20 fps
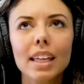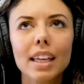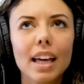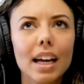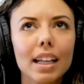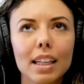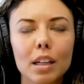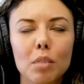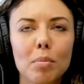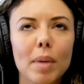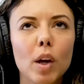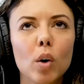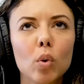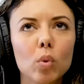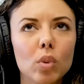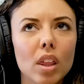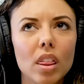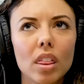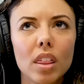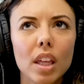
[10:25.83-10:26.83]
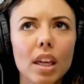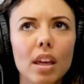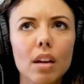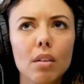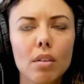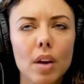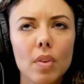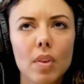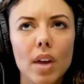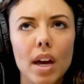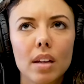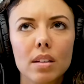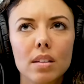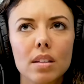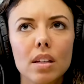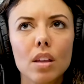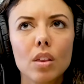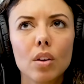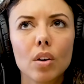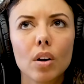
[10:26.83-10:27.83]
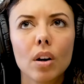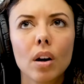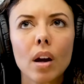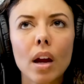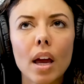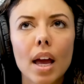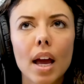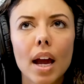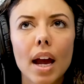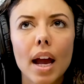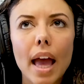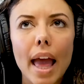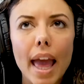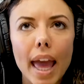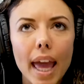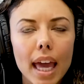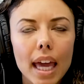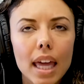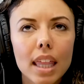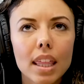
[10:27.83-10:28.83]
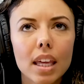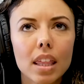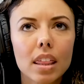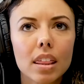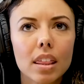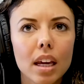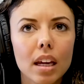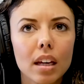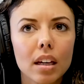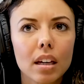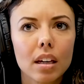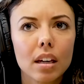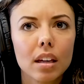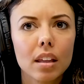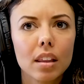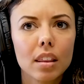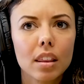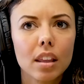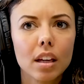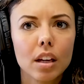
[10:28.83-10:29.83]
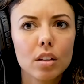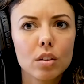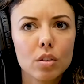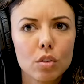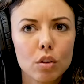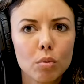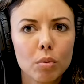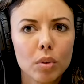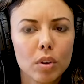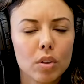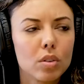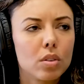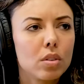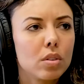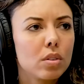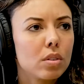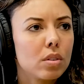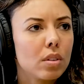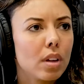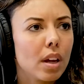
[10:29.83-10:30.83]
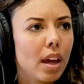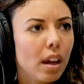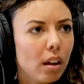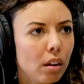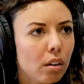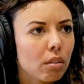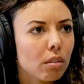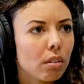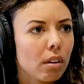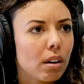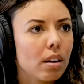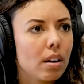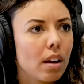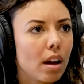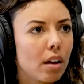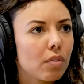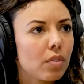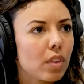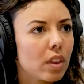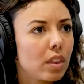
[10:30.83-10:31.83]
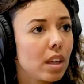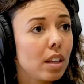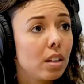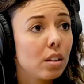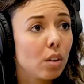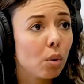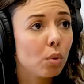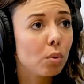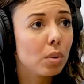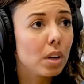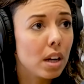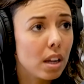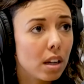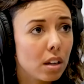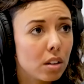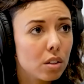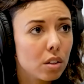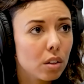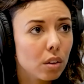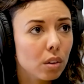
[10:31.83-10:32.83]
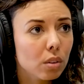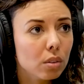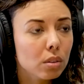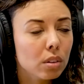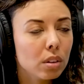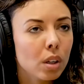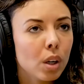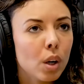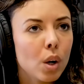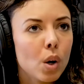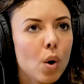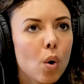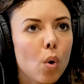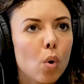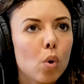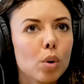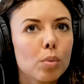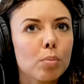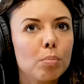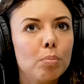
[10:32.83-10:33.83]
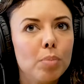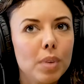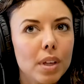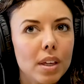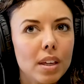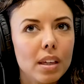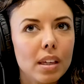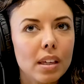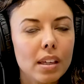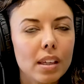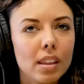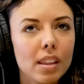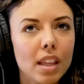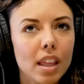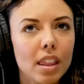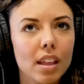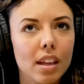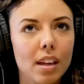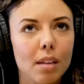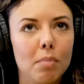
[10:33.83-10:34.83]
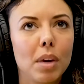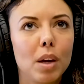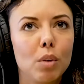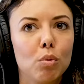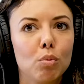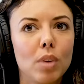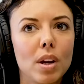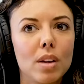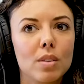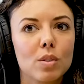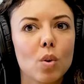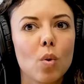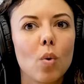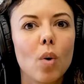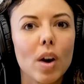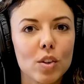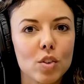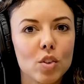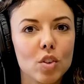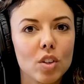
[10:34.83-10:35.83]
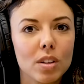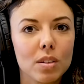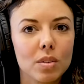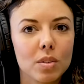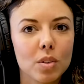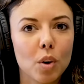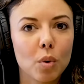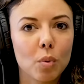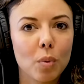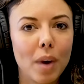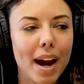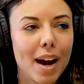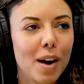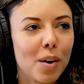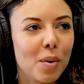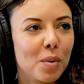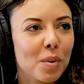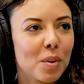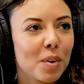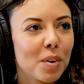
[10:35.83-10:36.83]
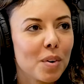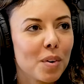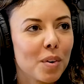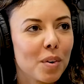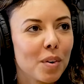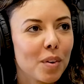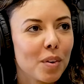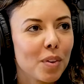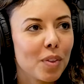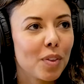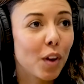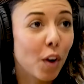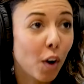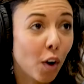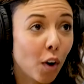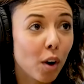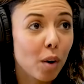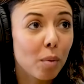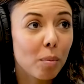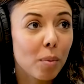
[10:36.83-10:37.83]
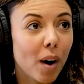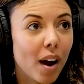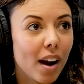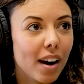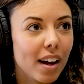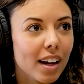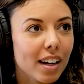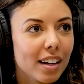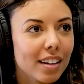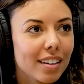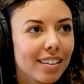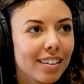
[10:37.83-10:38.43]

yeah, like, my only thinking around that is either A, they think the consumer is ignorant enough that they don't need to, or B, they think it might raise questions around the current product.